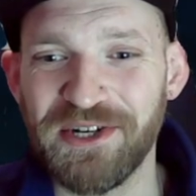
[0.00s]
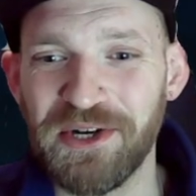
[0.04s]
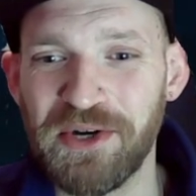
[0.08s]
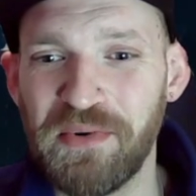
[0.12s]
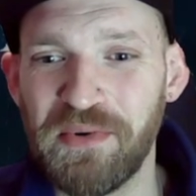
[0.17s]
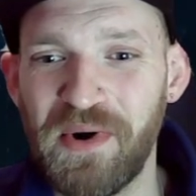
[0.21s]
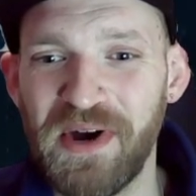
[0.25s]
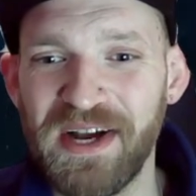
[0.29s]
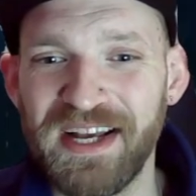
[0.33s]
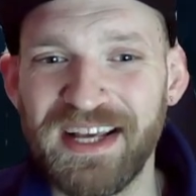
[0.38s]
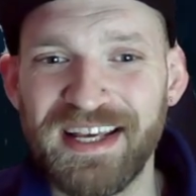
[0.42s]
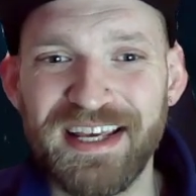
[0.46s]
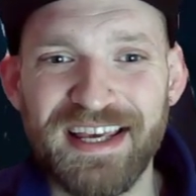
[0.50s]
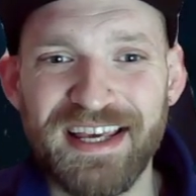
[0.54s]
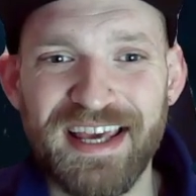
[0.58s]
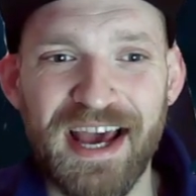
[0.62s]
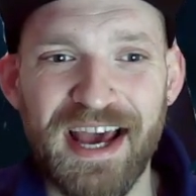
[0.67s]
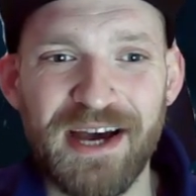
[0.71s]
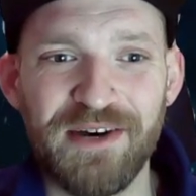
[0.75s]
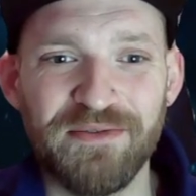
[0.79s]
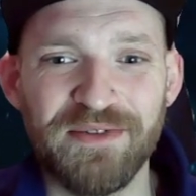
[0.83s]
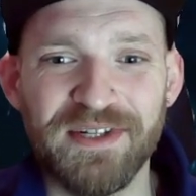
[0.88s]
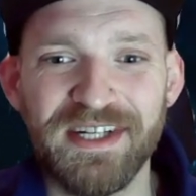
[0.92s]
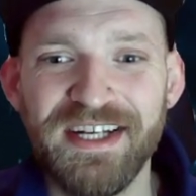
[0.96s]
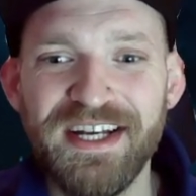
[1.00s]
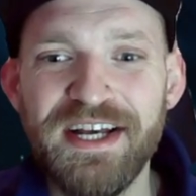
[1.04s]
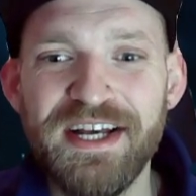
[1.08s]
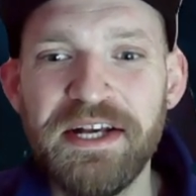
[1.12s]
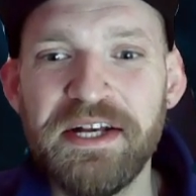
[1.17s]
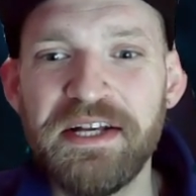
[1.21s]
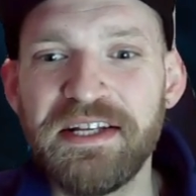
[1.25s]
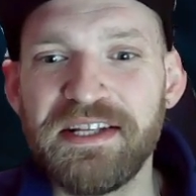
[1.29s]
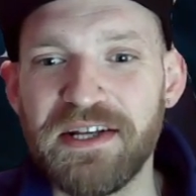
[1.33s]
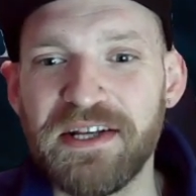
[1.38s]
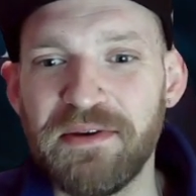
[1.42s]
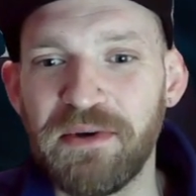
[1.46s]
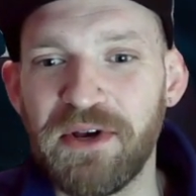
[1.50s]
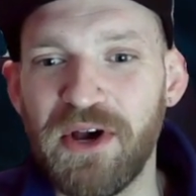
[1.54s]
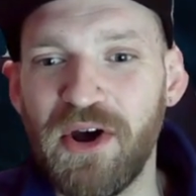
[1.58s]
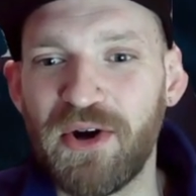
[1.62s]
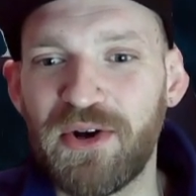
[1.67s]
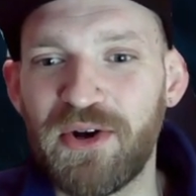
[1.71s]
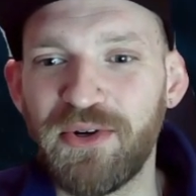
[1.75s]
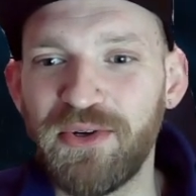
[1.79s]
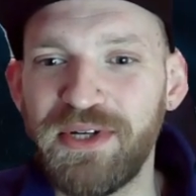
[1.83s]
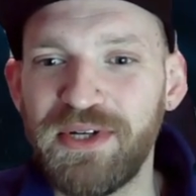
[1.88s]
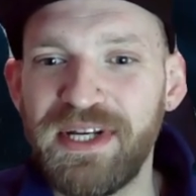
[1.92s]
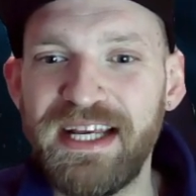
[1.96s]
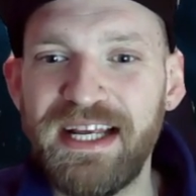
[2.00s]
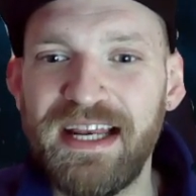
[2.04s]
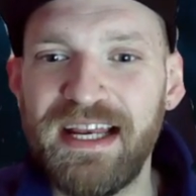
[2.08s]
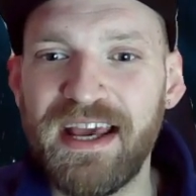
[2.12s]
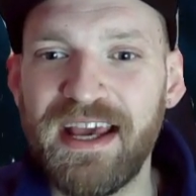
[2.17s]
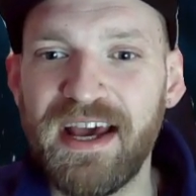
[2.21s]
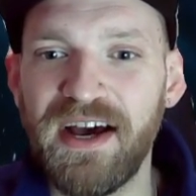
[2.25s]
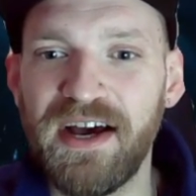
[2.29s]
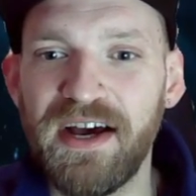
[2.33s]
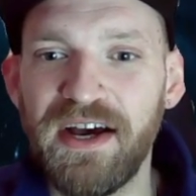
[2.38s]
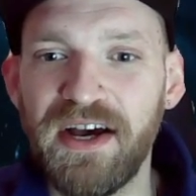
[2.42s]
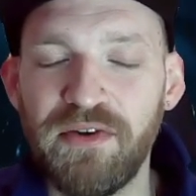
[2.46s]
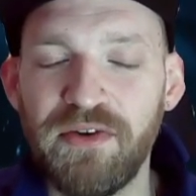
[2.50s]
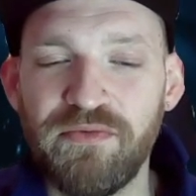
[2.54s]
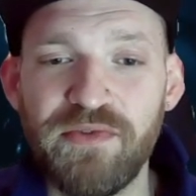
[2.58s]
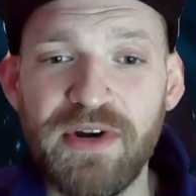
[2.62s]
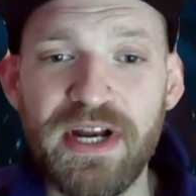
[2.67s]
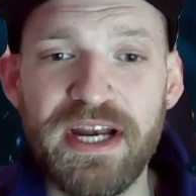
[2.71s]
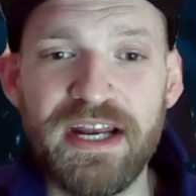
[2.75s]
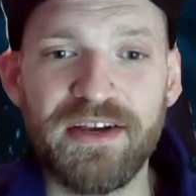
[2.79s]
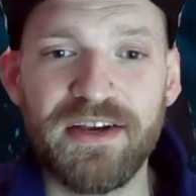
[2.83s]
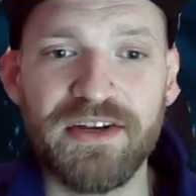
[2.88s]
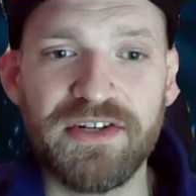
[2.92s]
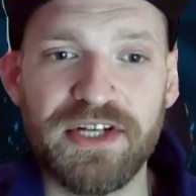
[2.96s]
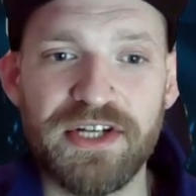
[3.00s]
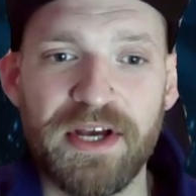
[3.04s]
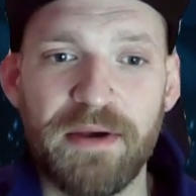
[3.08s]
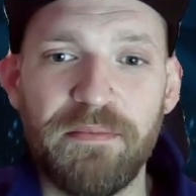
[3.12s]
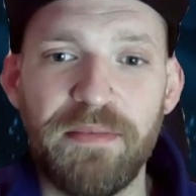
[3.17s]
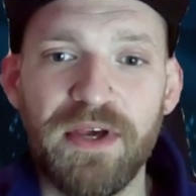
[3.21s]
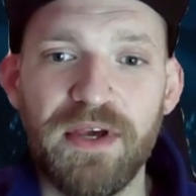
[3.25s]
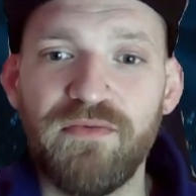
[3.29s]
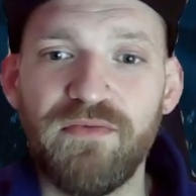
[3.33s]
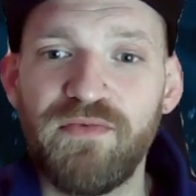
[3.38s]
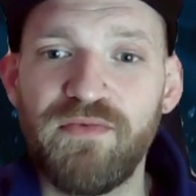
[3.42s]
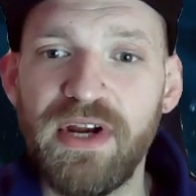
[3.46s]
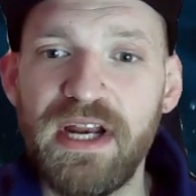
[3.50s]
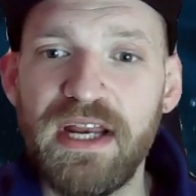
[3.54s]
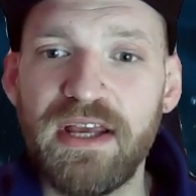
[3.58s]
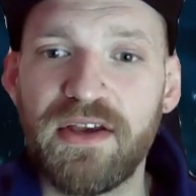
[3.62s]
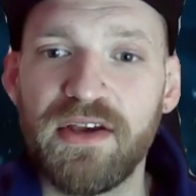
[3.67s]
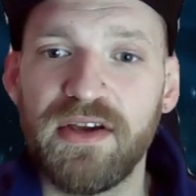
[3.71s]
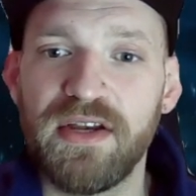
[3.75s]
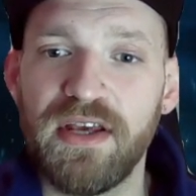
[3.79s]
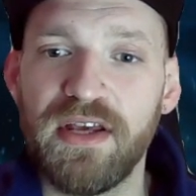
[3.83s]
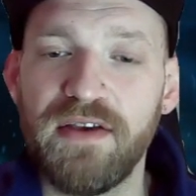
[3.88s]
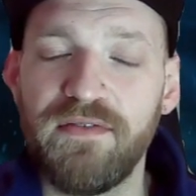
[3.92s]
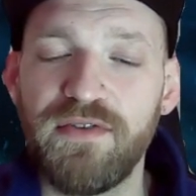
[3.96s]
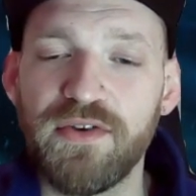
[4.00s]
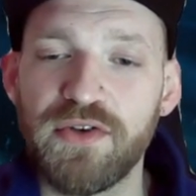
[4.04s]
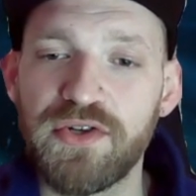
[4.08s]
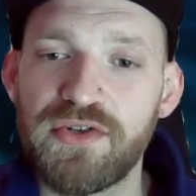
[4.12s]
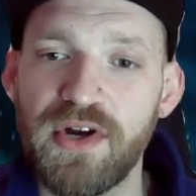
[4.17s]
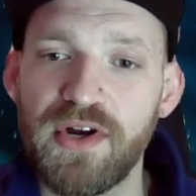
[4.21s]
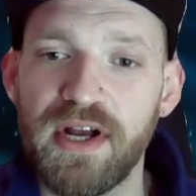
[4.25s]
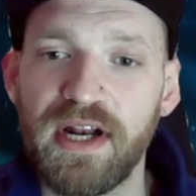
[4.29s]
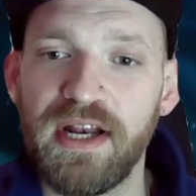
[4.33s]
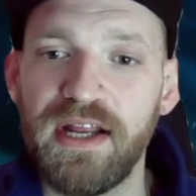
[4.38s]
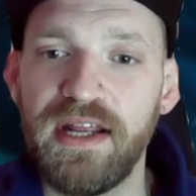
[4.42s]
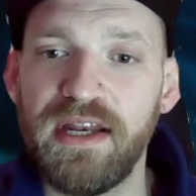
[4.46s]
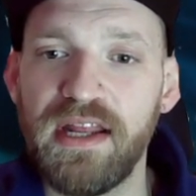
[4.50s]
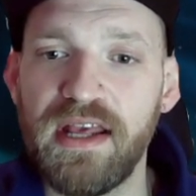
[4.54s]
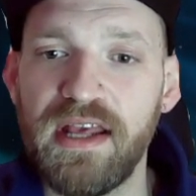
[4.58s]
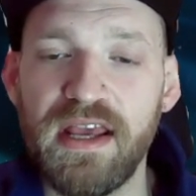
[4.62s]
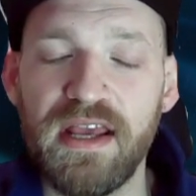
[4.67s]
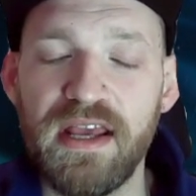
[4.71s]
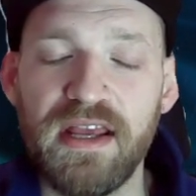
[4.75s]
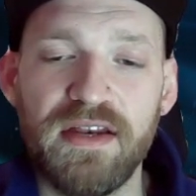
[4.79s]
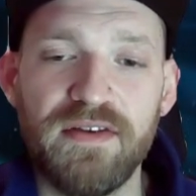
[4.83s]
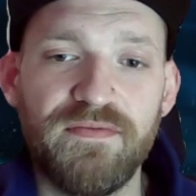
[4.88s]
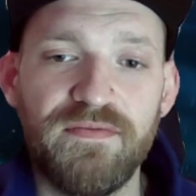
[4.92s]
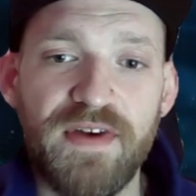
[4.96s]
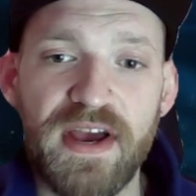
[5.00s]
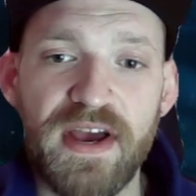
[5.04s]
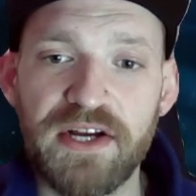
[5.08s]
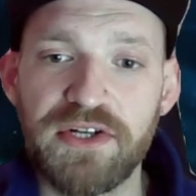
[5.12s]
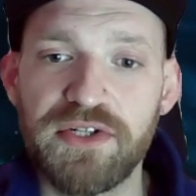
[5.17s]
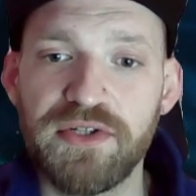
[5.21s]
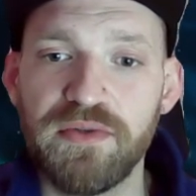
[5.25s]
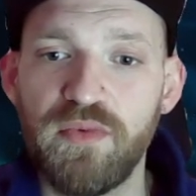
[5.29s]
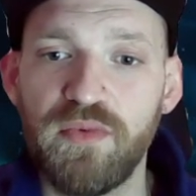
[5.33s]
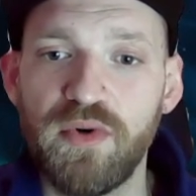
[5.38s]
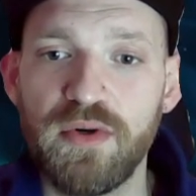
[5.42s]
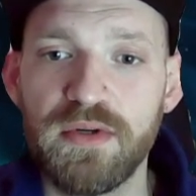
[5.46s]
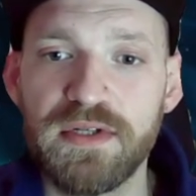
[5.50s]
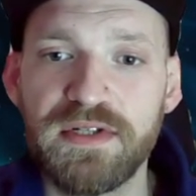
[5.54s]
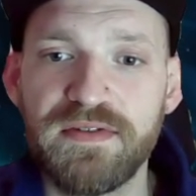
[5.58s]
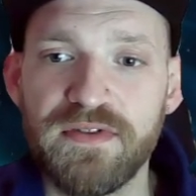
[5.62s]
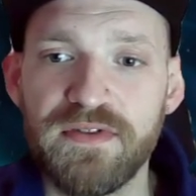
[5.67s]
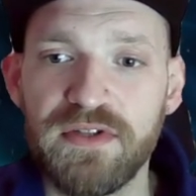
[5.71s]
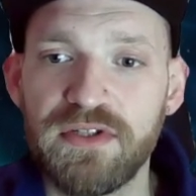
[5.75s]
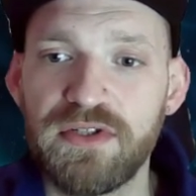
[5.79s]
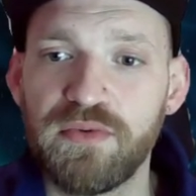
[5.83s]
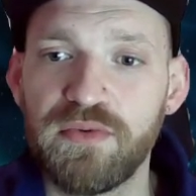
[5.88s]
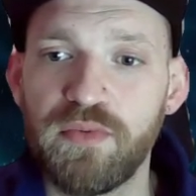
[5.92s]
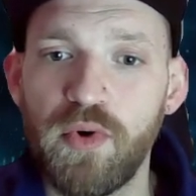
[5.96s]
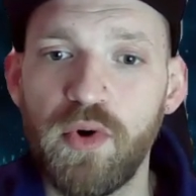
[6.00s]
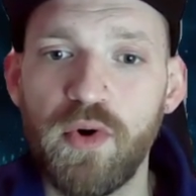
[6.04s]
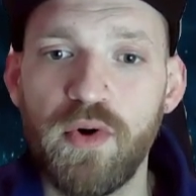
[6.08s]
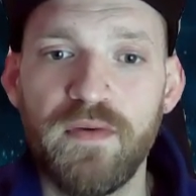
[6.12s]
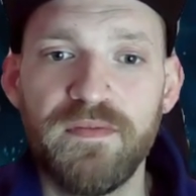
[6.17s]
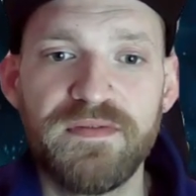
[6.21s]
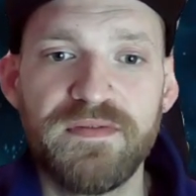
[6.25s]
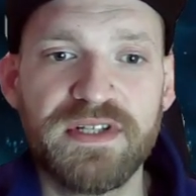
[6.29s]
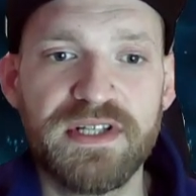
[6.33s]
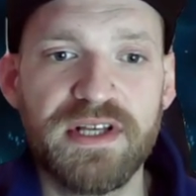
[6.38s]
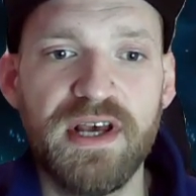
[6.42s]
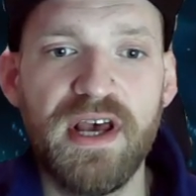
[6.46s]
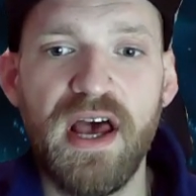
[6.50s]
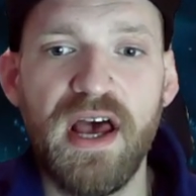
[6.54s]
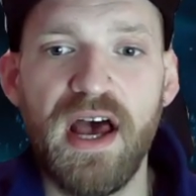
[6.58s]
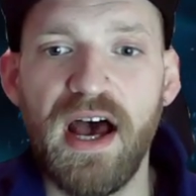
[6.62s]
quite count. So we've got a Cornelia, a really good champion, really good if you're struggling in faction wars for the dwarves,